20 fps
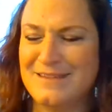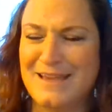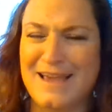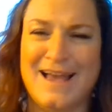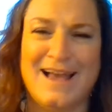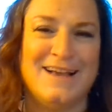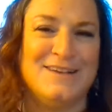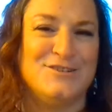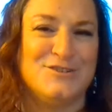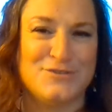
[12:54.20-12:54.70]

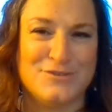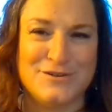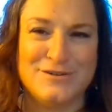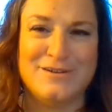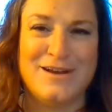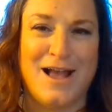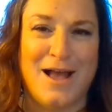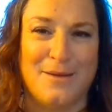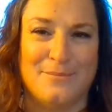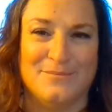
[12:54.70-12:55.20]
yeah, I
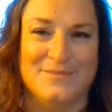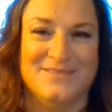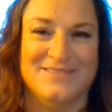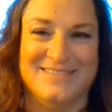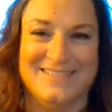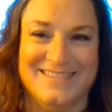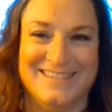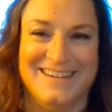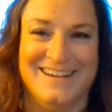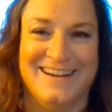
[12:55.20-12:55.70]
screwed up.
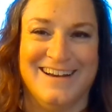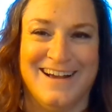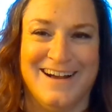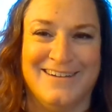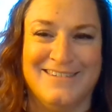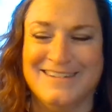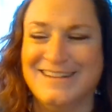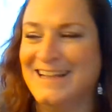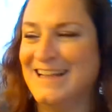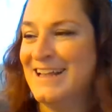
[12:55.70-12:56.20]

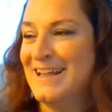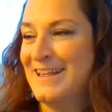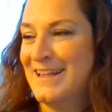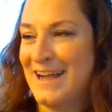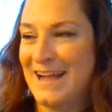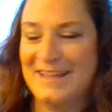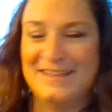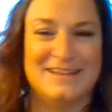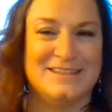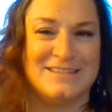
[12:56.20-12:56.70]

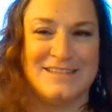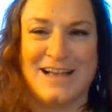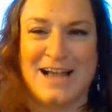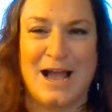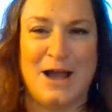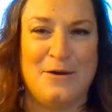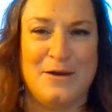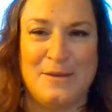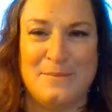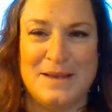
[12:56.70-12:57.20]
That's not
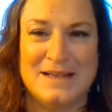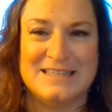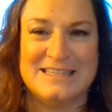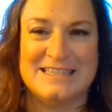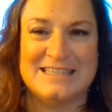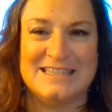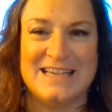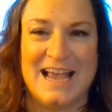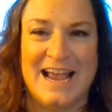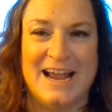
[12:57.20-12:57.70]
how I meant
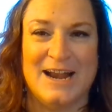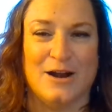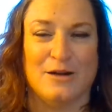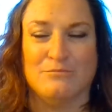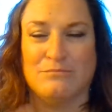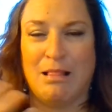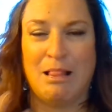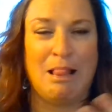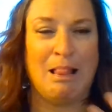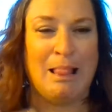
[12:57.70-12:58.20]
to say it, or
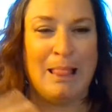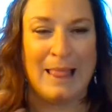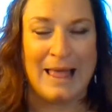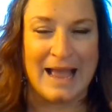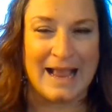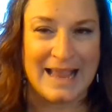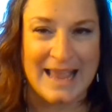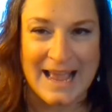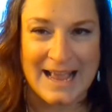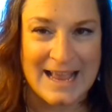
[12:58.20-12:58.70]
blah,
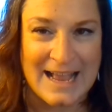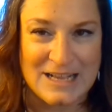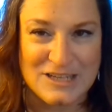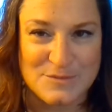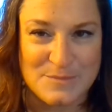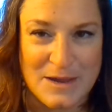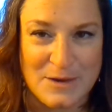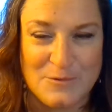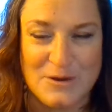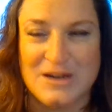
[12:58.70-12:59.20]
I can't
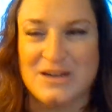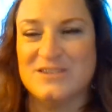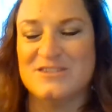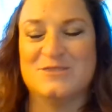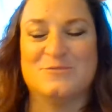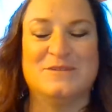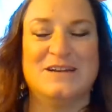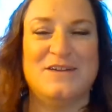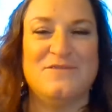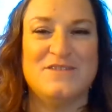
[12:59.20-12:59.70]
catch my words,
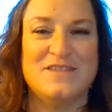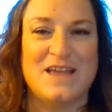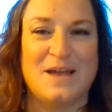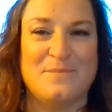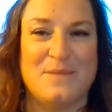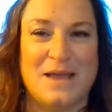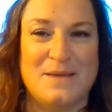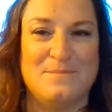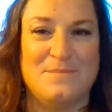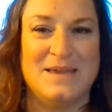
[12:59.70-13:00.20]
or whatever
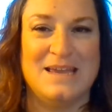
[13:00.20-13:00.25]
that might